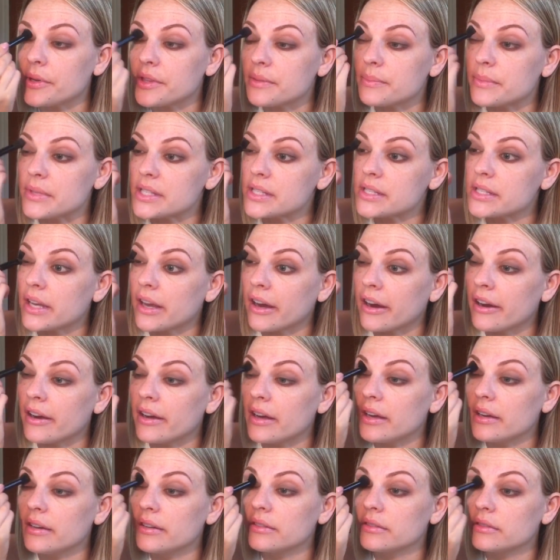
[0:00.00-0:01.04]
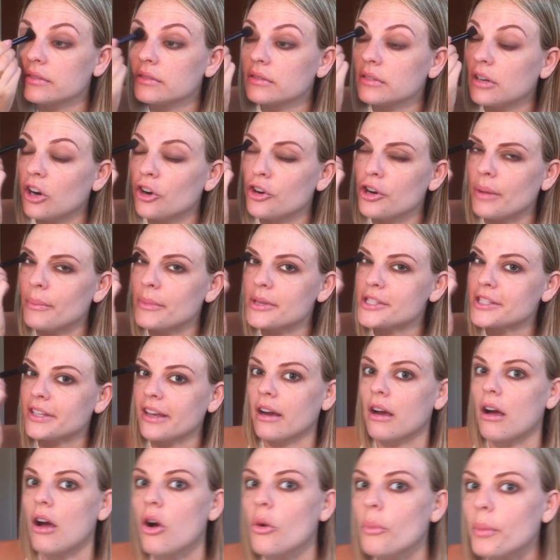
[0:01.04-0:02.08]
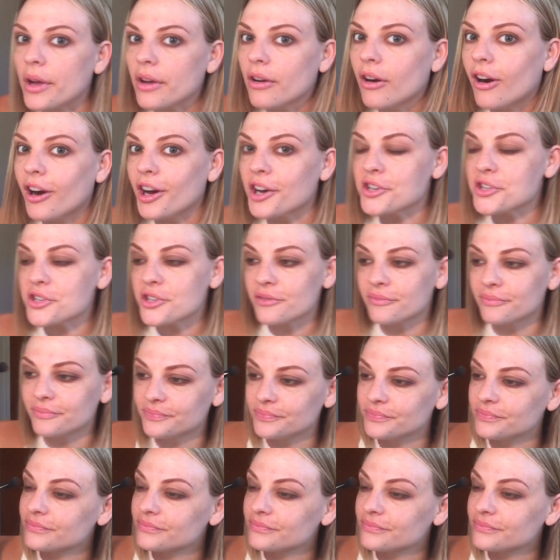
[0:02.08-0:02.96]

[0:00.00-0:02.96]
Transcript: with mascara or not mascara, oh my gosh.